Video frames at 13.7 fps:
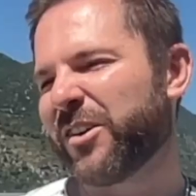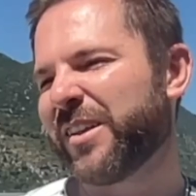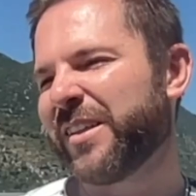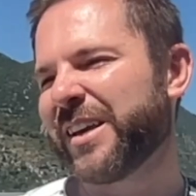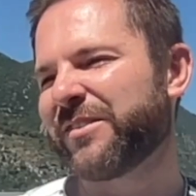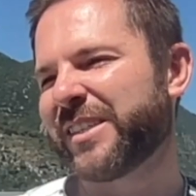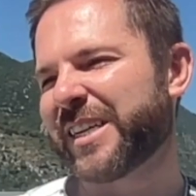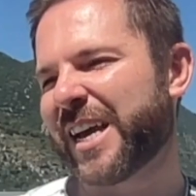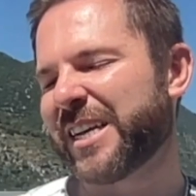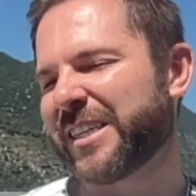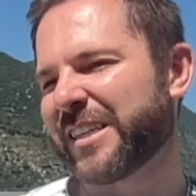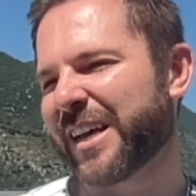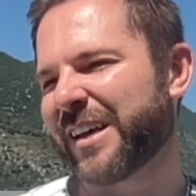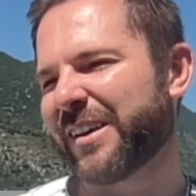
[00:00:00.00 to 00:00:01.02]
got to think of
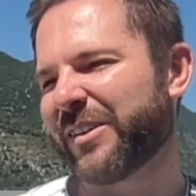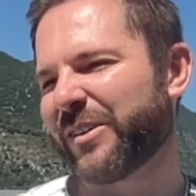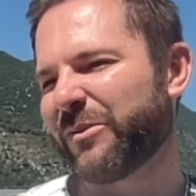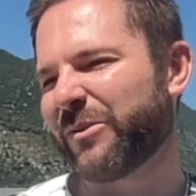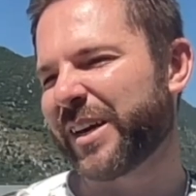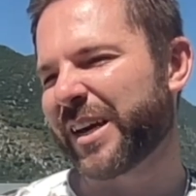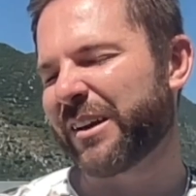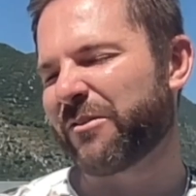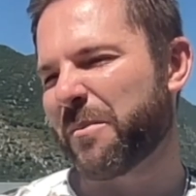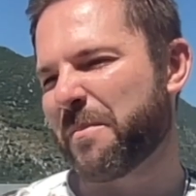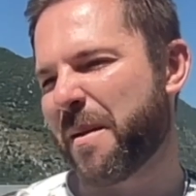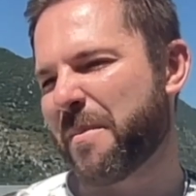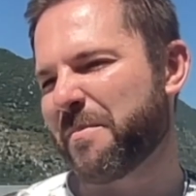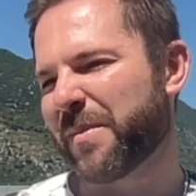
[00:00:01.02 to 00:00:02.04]
staging that we're going to
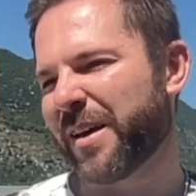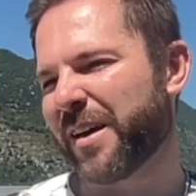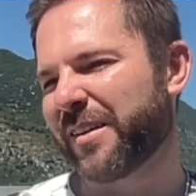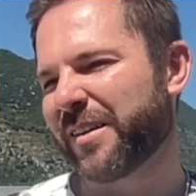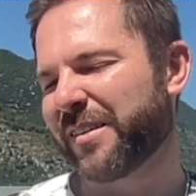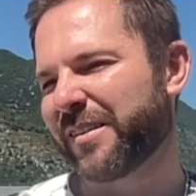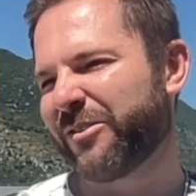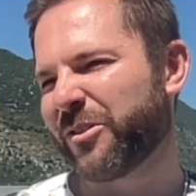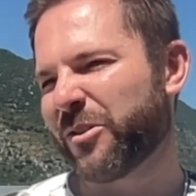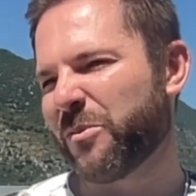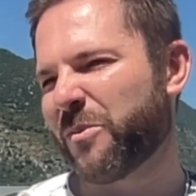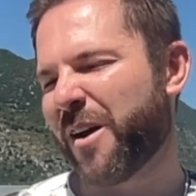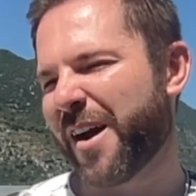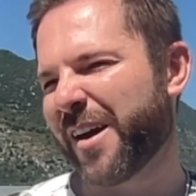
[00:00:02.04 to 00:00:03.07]
remember for a
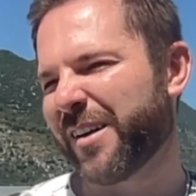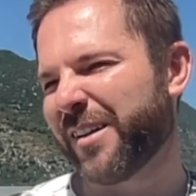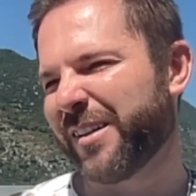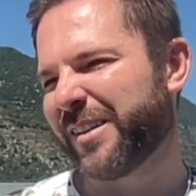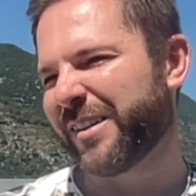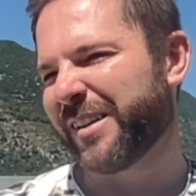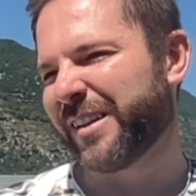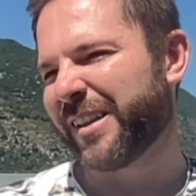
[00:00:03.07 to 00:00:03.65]
while.